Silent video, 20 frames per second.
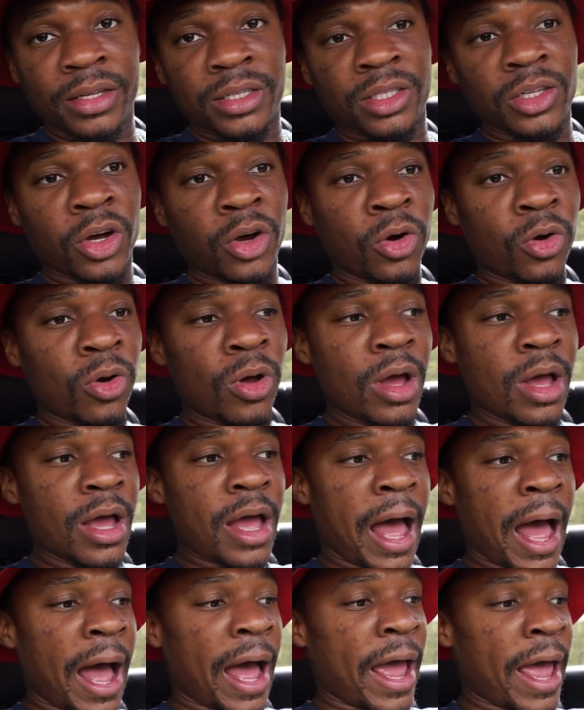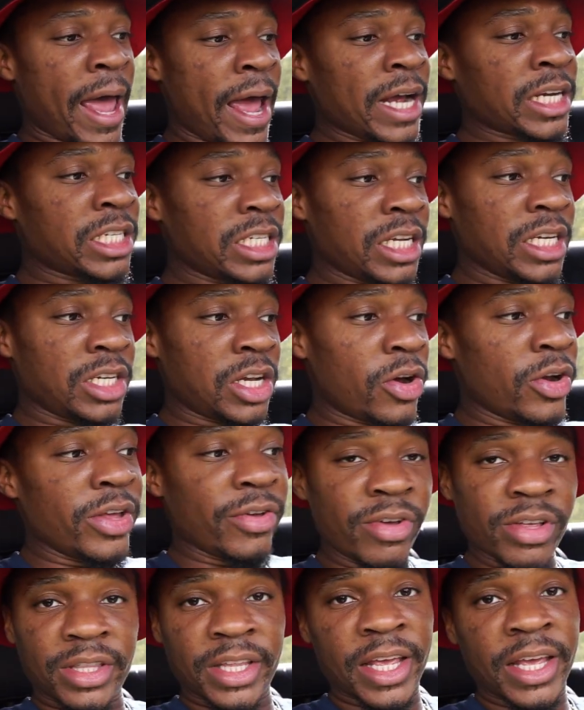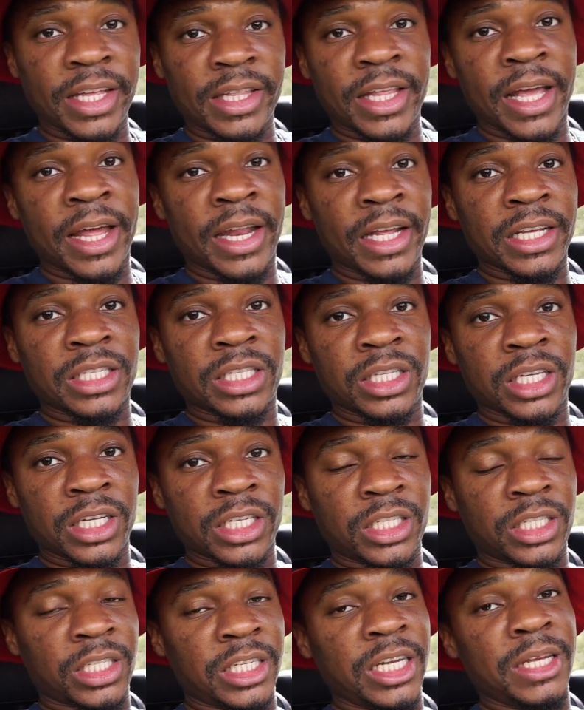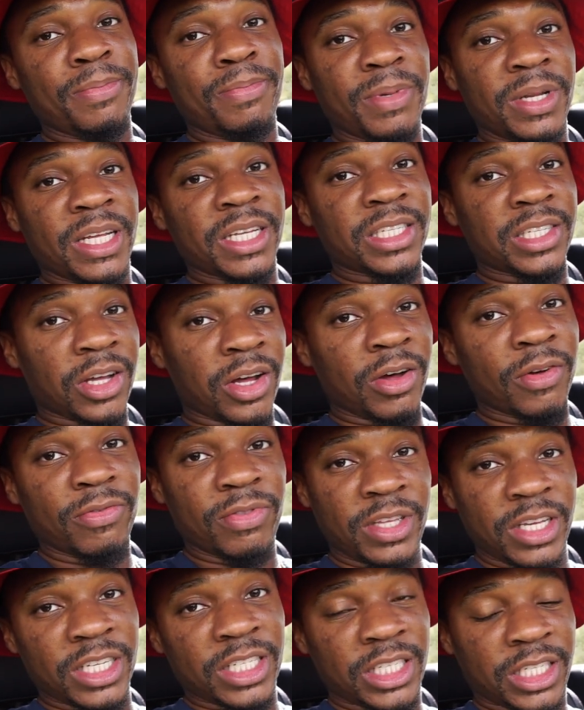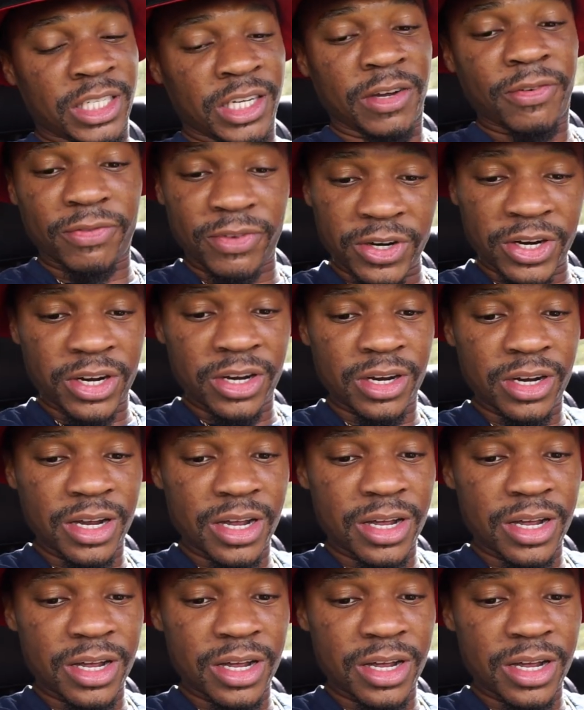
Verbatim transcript: So I actually don't even think that it's the cheapness of this shifter.